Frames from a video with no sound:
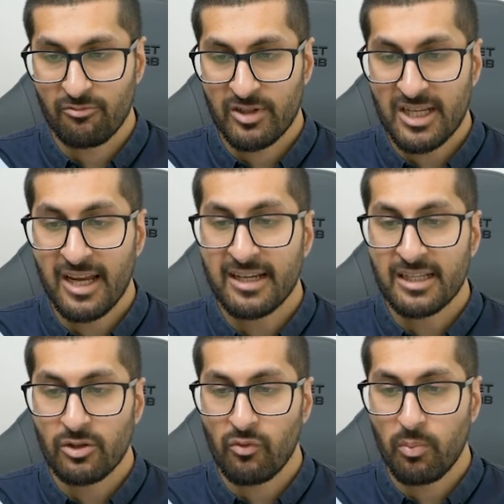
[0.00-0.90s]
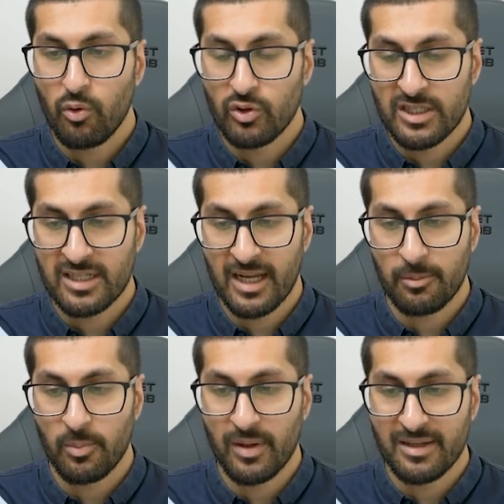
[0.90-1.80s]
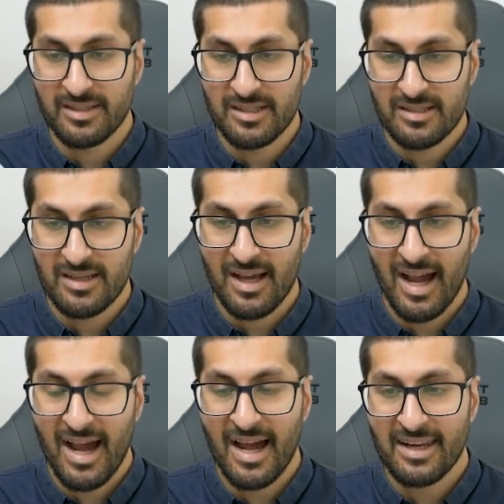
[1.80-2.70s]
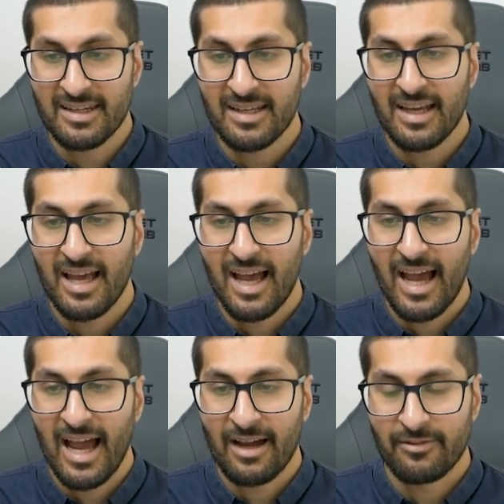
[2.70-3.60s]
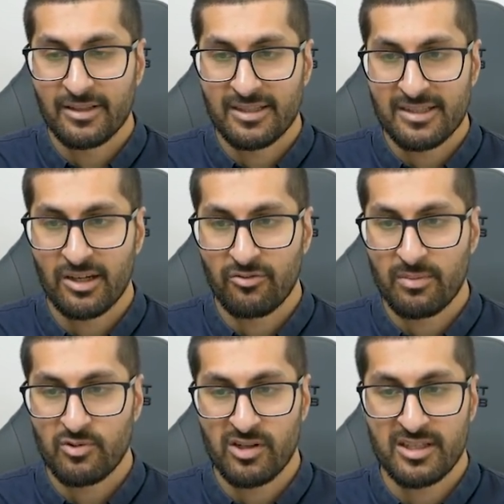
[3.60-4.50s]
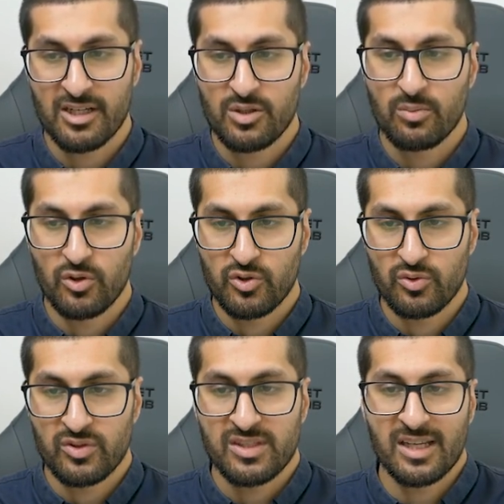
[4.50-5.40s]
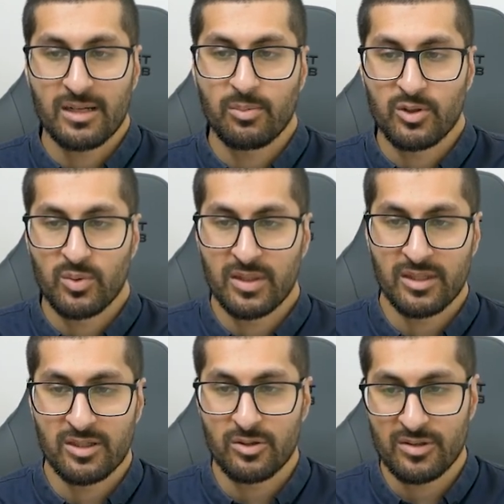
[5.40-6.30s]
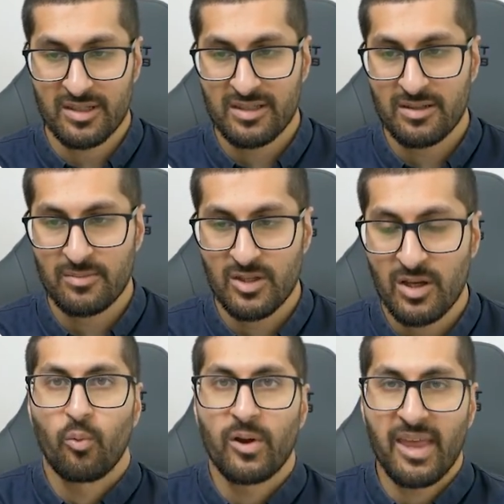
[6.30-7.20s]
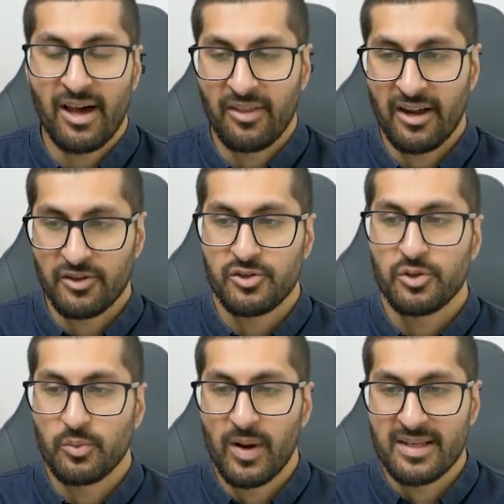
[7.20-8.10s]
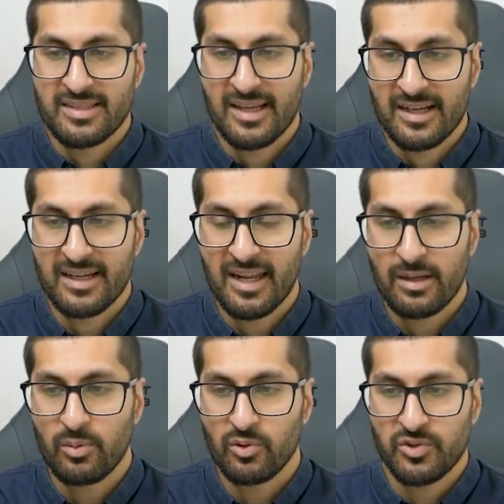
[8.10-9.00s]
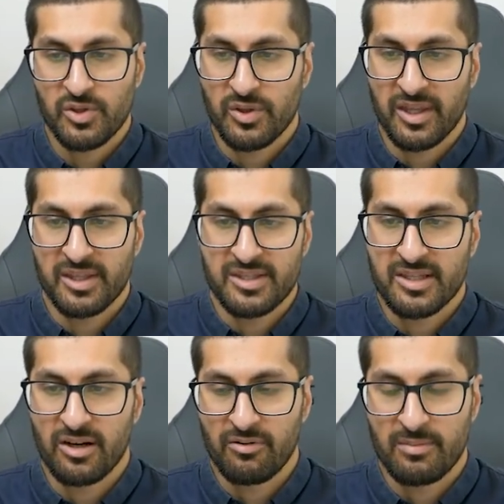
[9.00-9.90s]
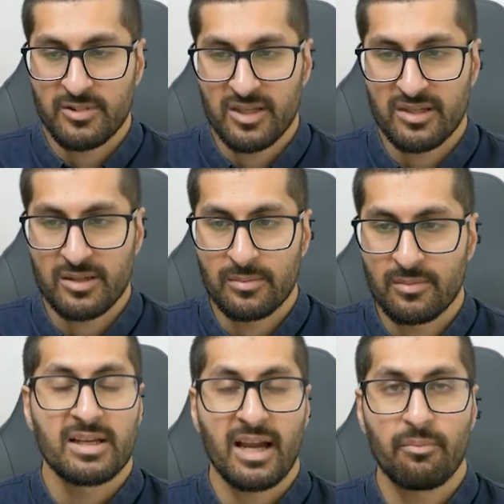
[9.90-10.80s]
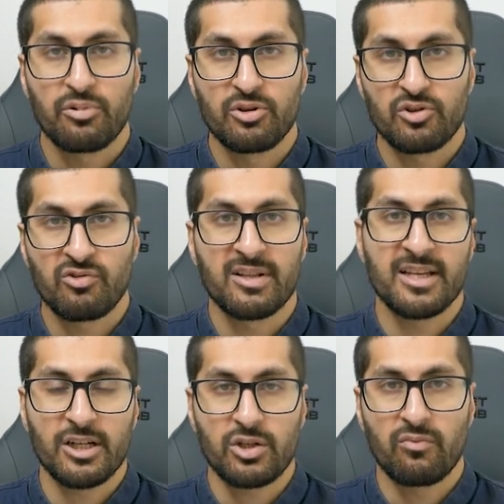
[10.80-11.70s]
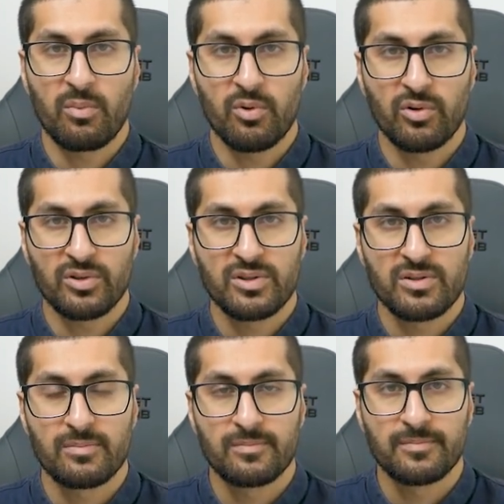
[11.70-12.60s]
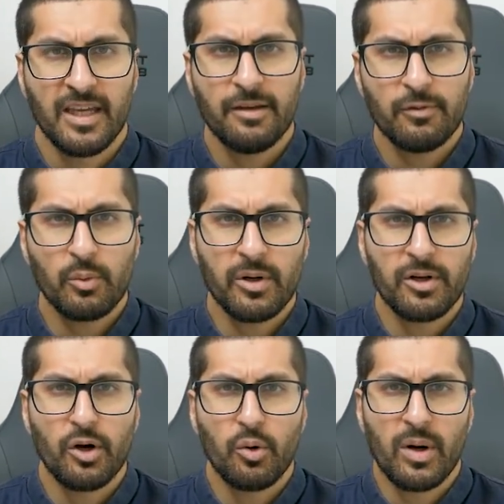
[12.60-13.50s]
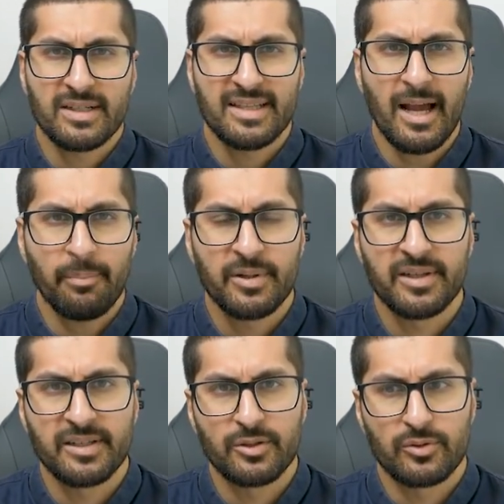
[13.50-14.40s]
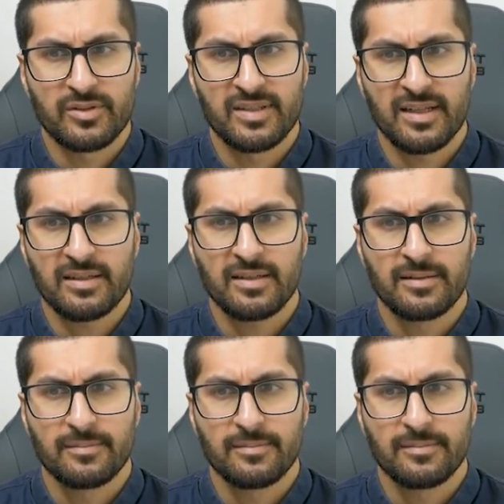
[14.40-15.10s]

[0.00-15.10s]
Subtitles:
retaining the reporting capabilities and having the CRM transaction modules sync between the two systems without that two-way sync enabled, so that the CRM system can produce transaction reports. If you want to know what has happened in your sync,